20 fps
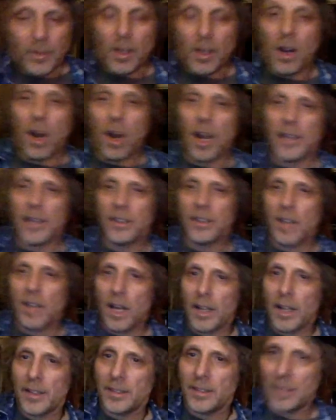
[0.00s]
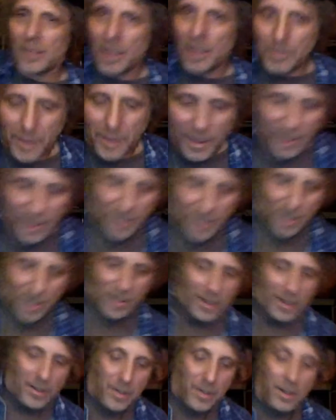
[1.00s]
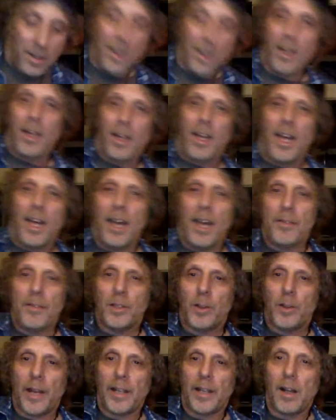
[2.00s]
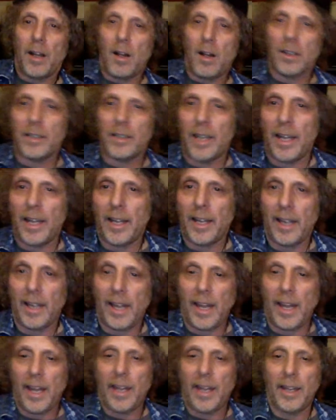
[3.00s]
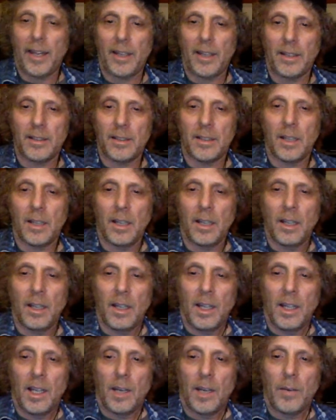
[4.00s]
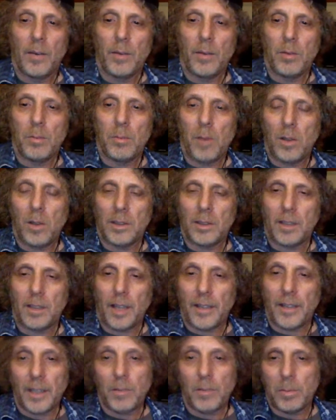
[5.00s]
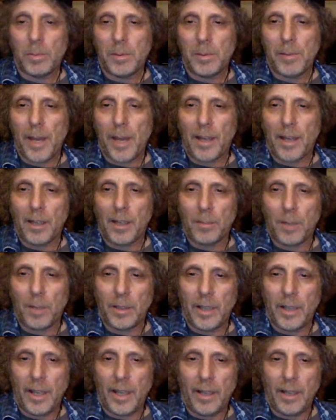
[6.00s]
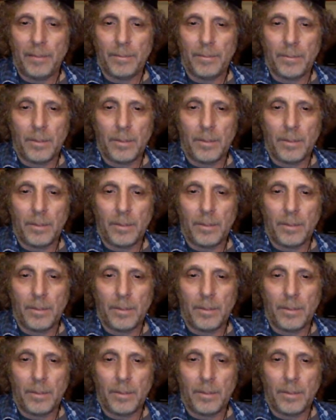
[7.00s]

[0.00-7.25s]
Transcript: All right, you guys, I'm going to head out of here. Have a great holiday, and I think we'll be back on Monday.